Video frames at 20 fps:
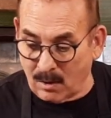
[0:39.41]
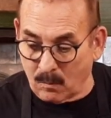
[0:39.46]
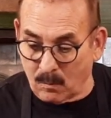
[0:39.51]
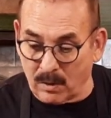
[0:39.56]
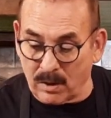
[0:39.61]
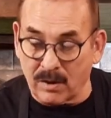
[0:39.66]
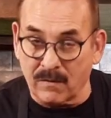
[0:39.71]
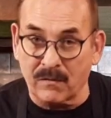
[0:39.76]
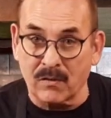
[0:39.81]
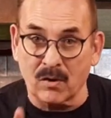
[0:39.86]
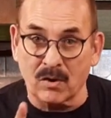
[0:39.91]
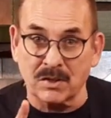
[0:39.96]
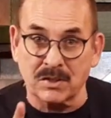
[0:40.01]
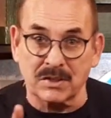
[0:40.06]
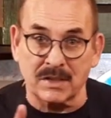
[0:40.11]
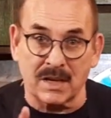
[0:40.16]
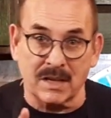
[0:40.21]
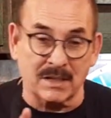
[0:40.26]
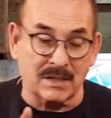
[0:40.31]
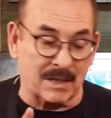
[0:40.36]
One of the
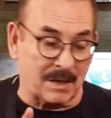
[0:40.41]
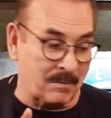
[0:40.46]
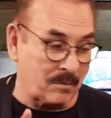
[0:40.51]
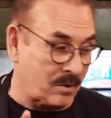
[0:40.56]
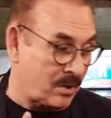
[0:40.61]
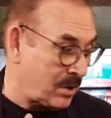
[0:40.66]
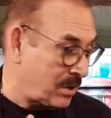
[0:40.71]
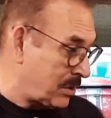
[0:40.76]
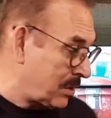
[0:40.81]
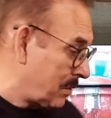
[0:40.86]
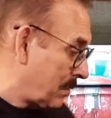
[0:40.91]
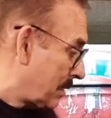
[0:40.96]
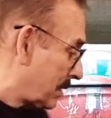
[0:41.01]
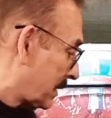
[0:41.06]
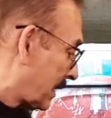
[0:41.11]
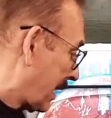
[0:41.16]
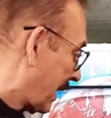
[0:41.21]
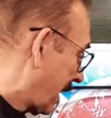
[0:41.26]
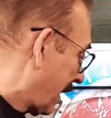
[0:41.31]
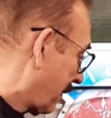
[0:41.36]
first things I'm going to do
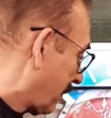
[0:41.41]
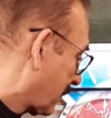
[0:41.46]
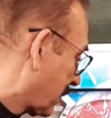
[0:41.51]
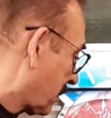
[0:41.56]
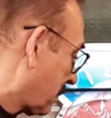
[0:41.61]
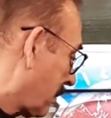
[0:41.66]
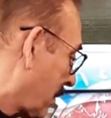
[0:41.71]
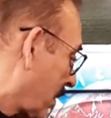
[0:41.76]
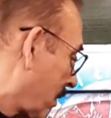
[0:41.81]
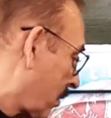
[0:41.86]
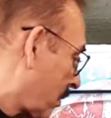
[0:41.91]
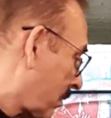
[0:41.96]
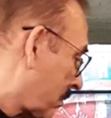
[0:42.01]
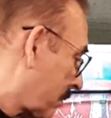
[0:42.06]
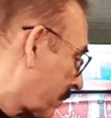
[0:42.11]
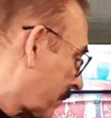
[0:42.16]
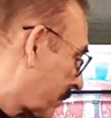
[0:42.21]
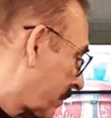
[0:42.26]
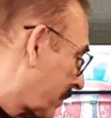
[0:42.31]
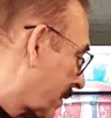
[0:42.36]
is I have a
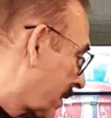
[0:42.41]
small